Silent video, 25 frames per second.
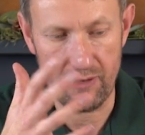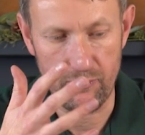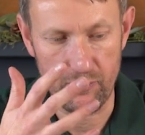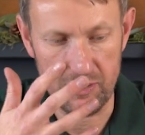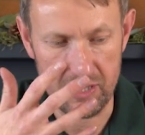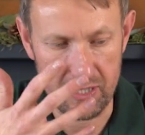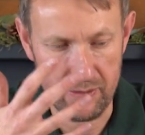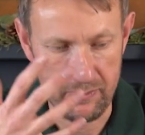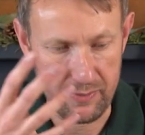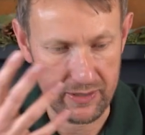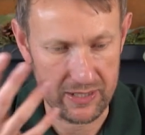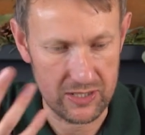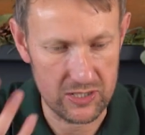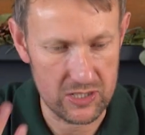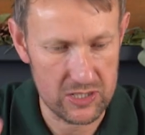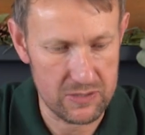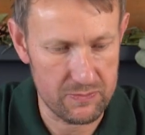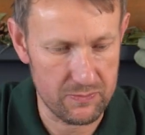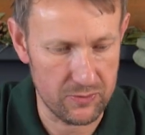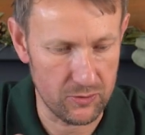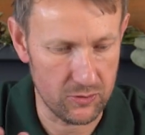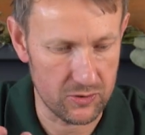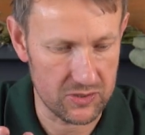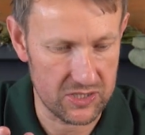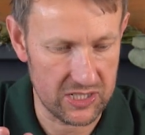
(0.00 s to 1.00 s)
with it being a
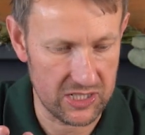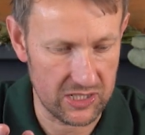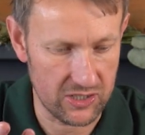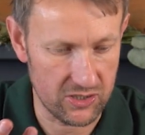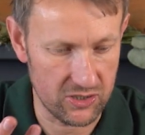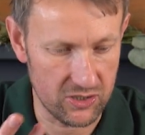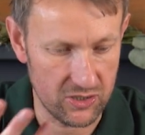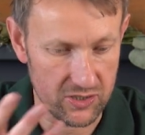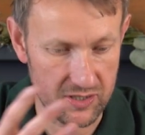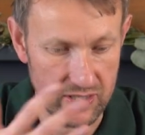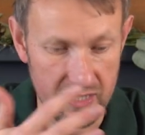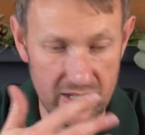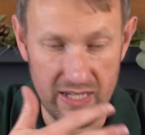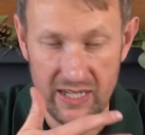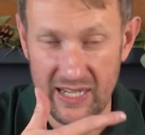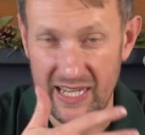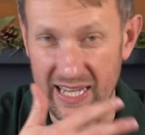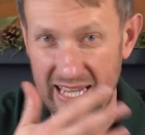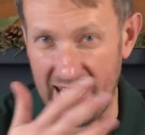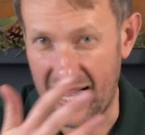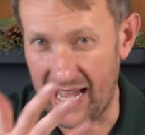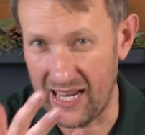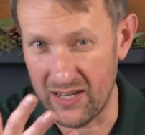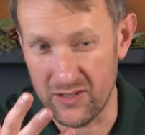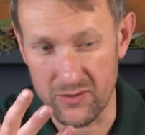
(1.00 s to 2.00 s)
sporting gun,
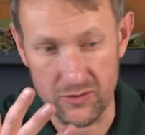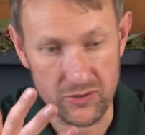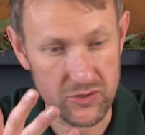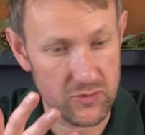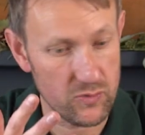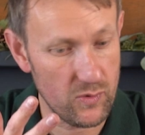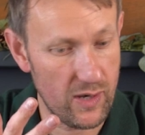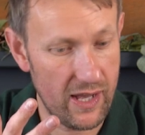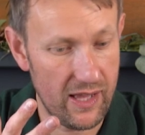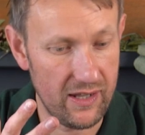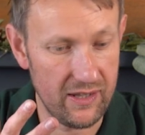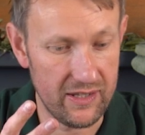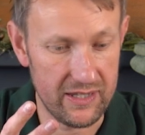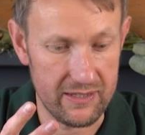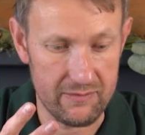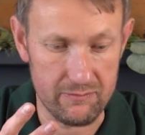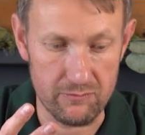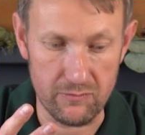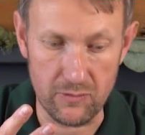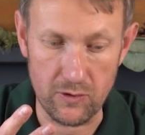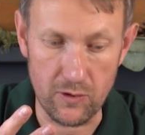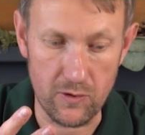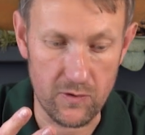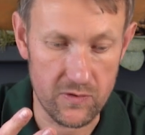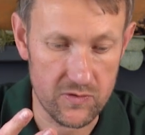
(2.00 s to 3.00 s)
it handles well, it
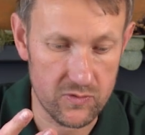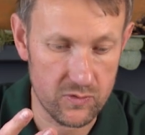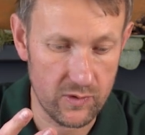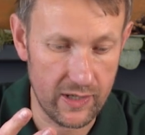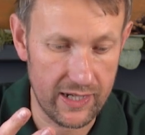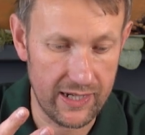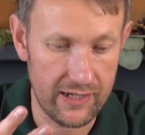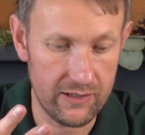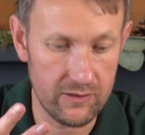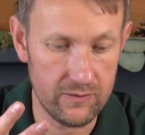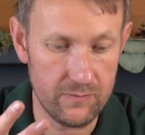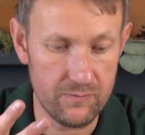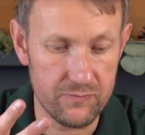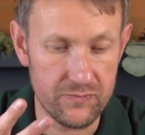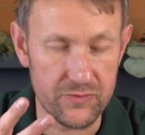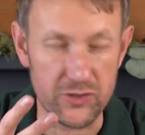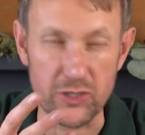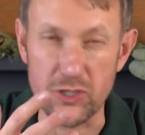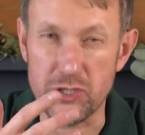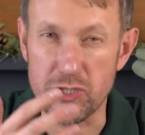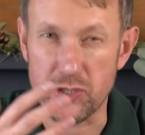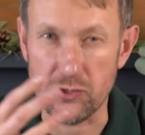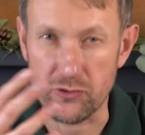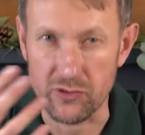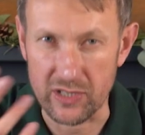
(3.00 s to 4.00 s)
moves well, the
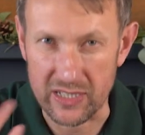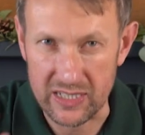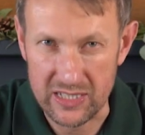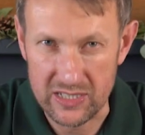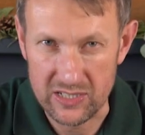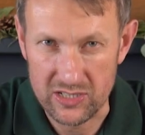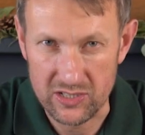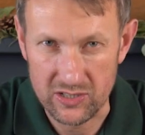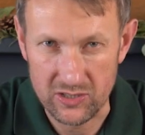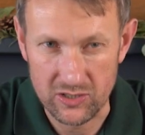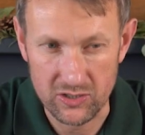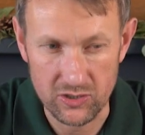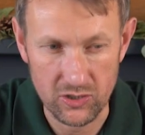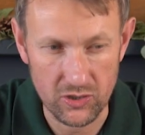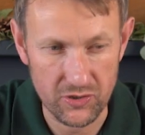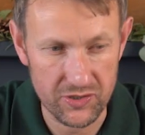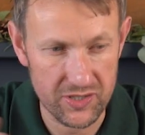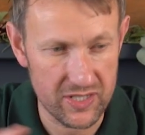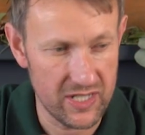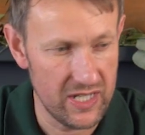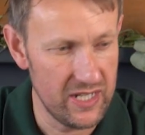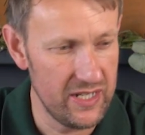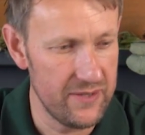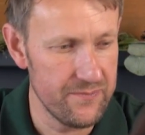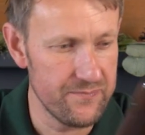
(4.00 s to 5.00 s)
triggers are good.
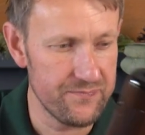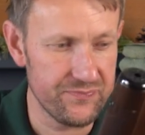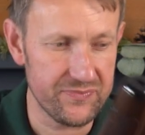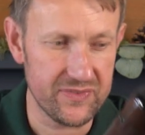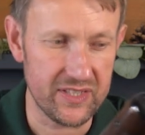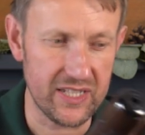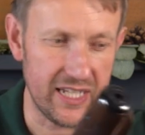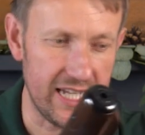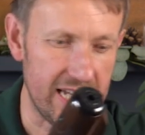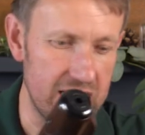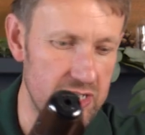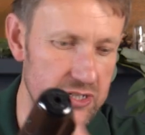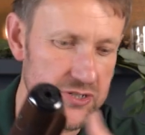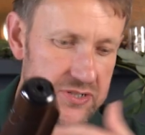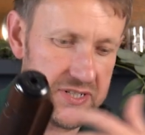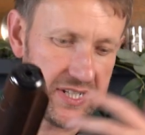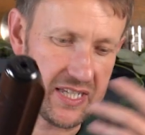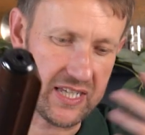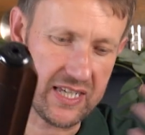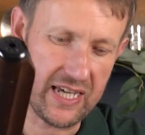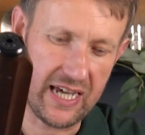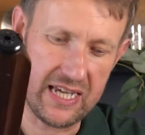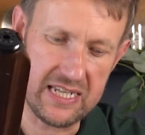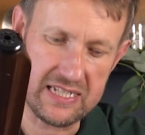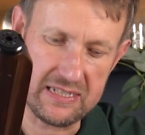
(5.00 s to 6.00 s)
Interesting
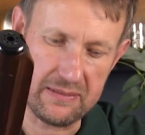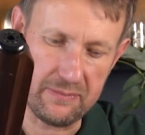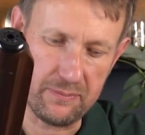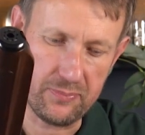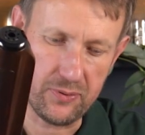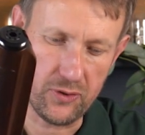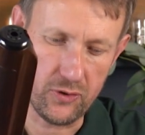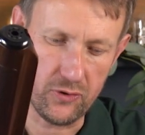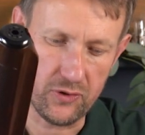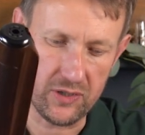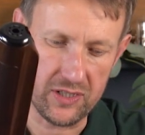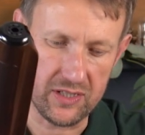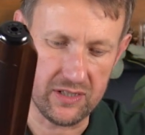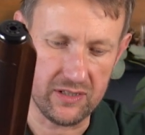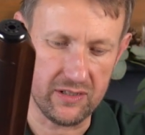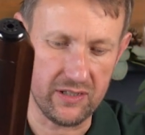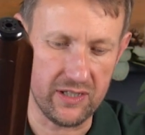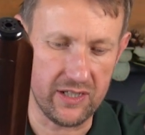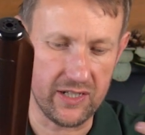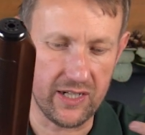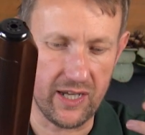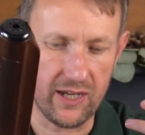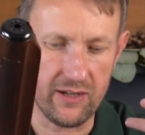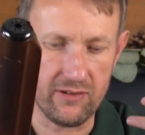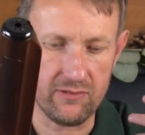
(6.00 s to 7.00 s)
case in point,
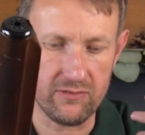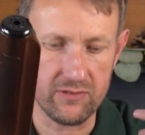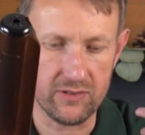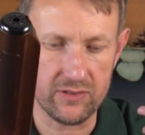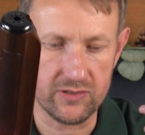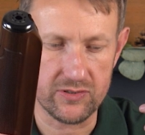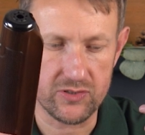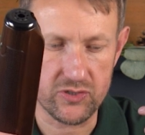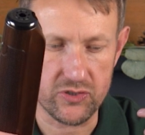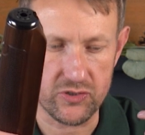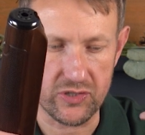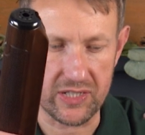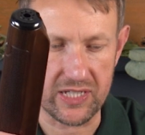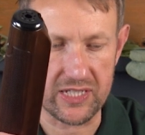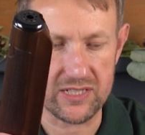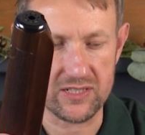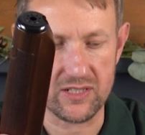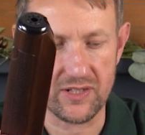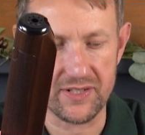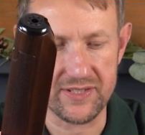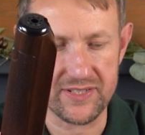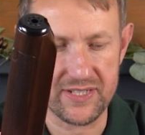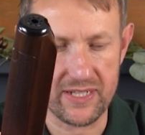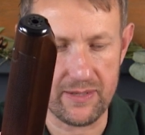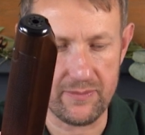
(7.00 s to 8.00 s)
you know, triggers
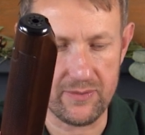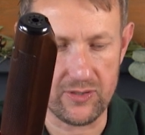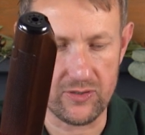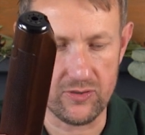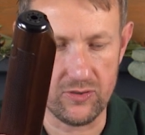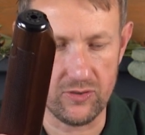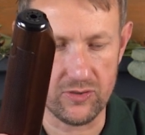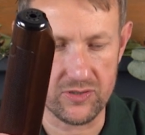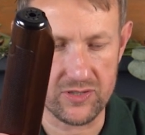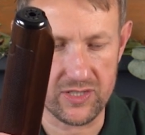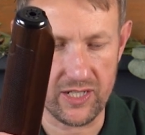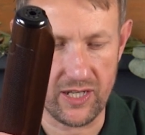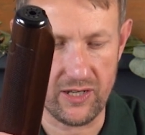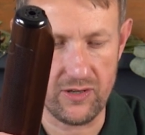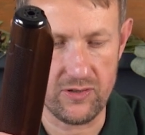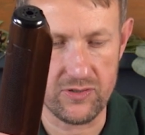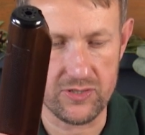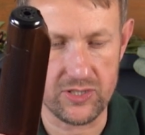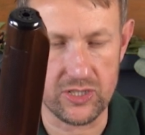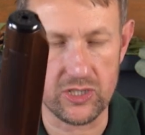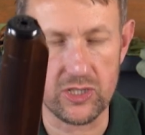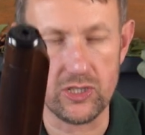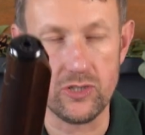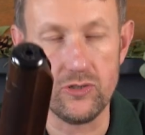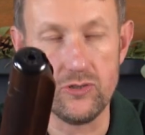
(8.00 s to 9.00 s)
on semi-autos
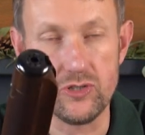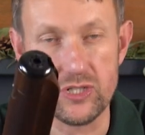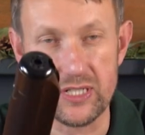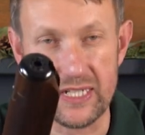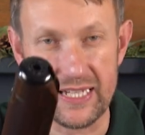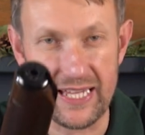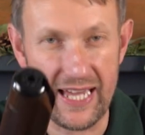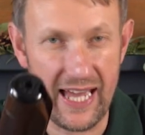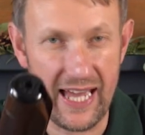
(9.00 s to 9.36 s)
usually